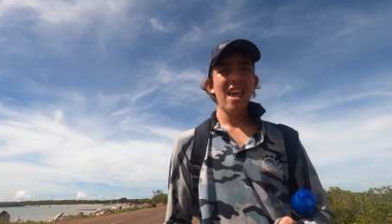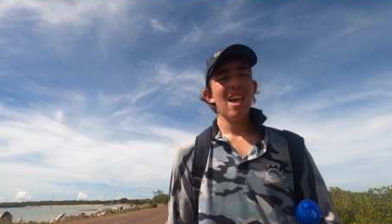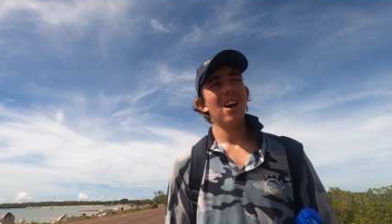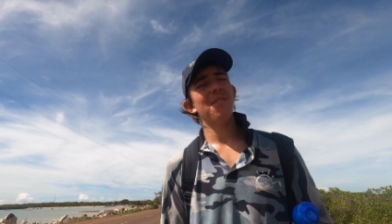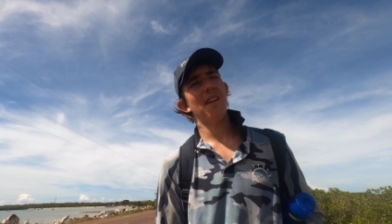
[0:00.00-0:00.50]

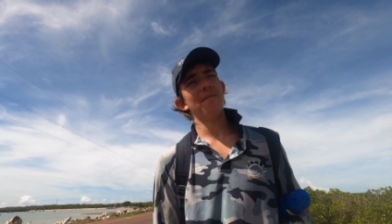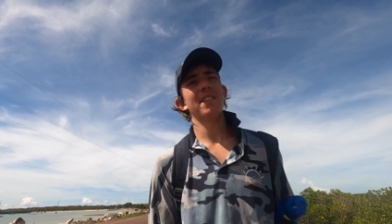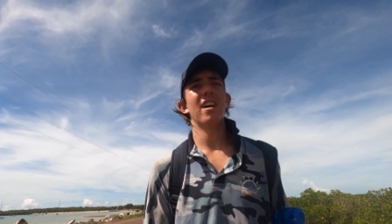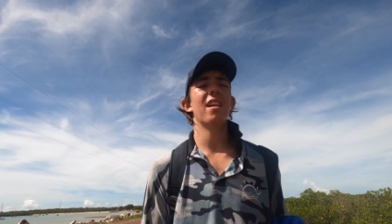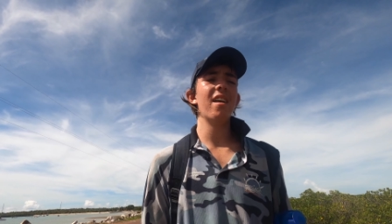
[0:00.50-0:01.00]
I've ever
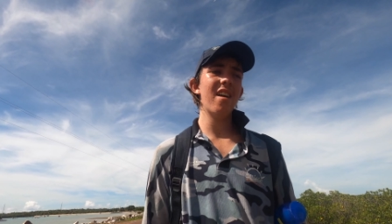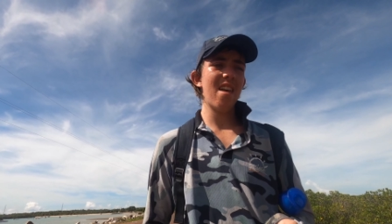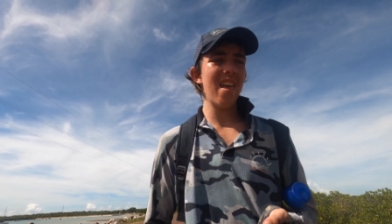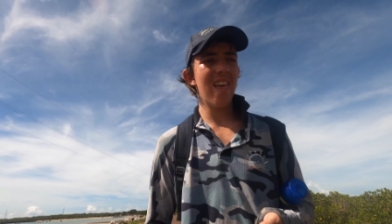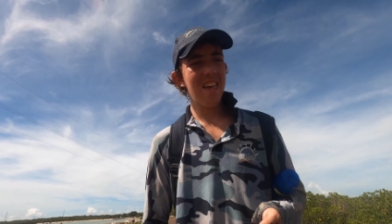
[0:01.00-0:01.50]
done.
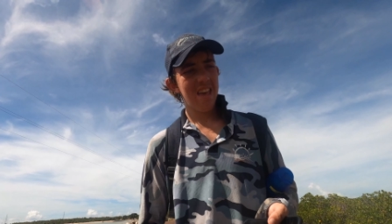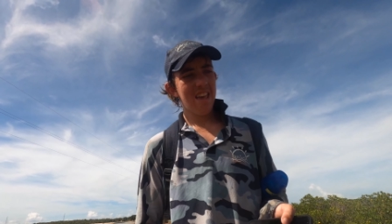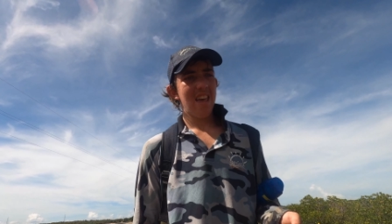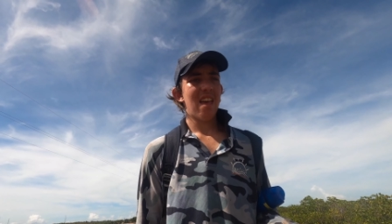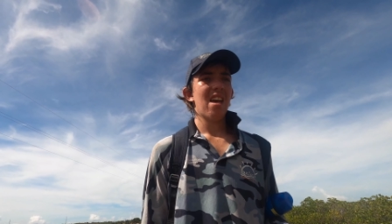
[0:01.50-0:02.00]

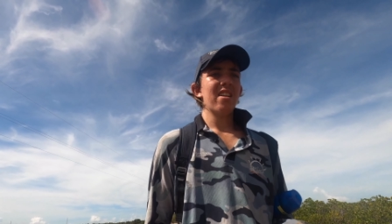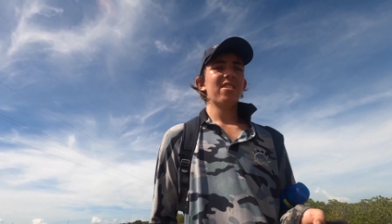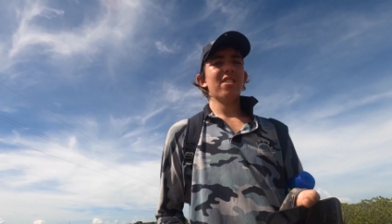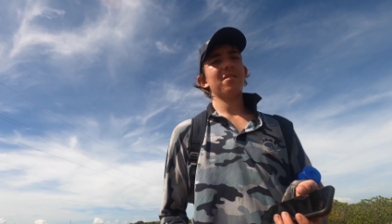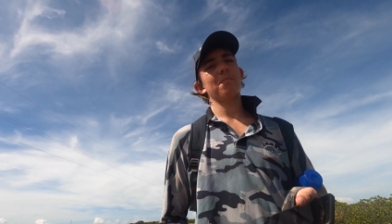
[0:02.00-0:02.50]

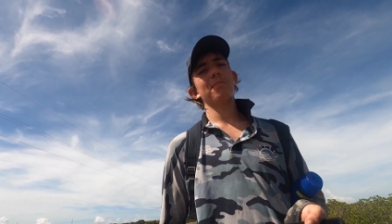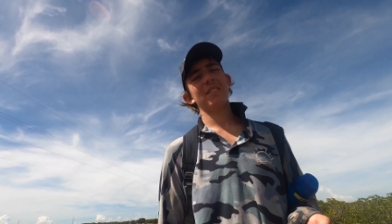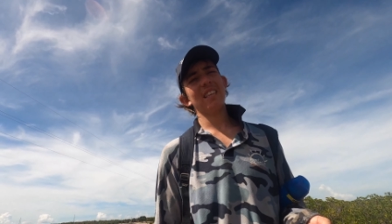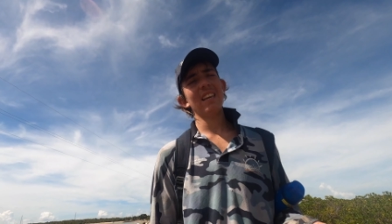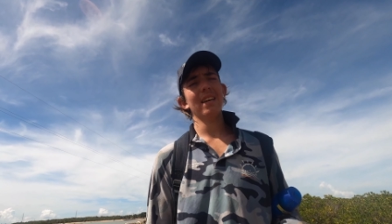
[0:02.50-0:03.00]
Just
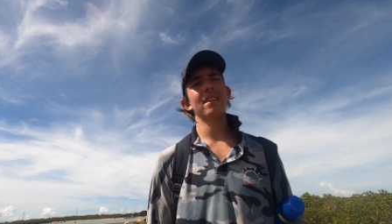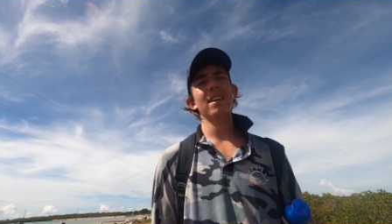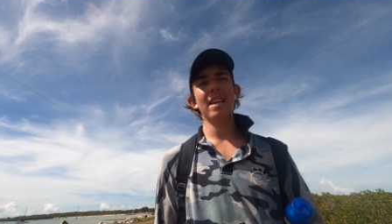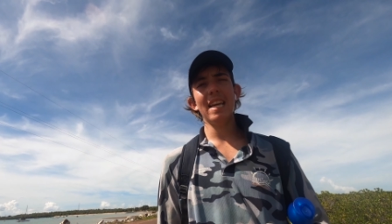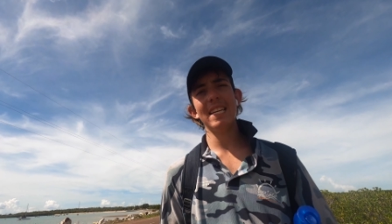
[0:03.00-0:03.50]
sinking to
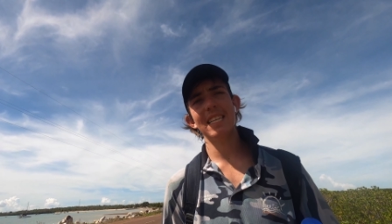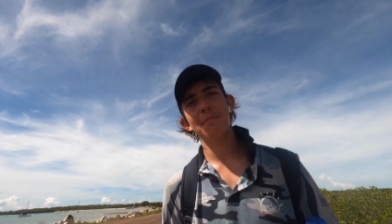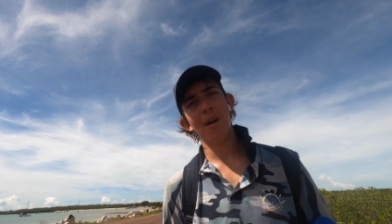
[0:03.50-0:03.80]
your knees in